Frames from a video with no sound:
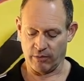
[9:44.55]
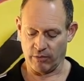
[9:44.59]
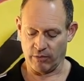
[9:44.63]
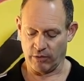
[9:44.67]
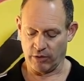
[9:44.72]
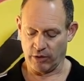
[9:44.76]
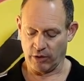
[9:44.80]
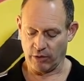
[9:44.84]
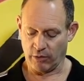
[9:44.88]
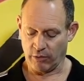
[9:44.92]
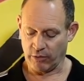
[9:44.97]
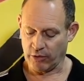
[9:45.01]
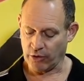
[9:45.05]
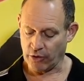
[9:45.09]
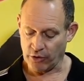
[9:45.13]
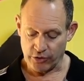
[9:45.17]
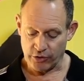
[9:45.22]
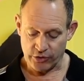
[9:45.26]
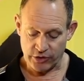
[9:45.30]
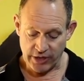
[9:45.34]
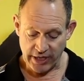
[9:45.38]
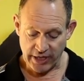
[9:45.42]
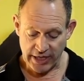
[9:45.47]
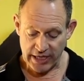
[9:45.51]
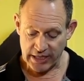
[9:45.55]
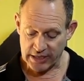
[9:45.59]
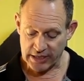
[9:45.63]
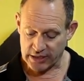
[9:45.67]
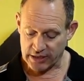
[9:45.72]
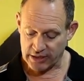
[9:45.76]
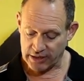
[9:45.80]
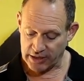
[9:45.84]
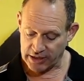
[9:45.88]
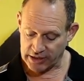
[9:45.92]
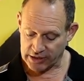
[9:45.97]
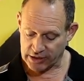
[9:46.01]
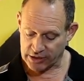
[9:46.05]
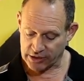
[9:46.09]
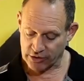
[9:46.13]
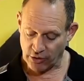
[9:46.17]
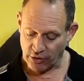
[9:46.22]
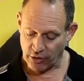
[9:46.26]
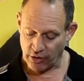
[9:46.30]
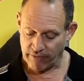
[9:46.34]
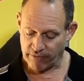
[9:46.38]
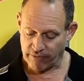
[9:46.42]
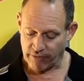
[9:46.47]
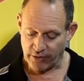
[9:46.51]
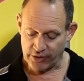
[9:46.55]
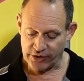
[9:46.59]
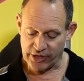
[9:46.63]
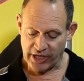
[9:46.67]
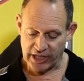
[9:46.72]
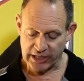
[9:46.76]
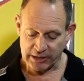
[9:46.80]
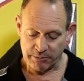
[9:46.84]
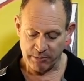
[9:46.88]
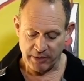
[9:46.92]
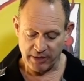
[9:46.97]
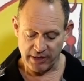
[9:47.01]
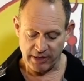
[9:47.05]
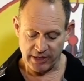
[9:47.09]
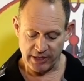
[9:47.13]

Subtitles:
you use this screw for adjustment.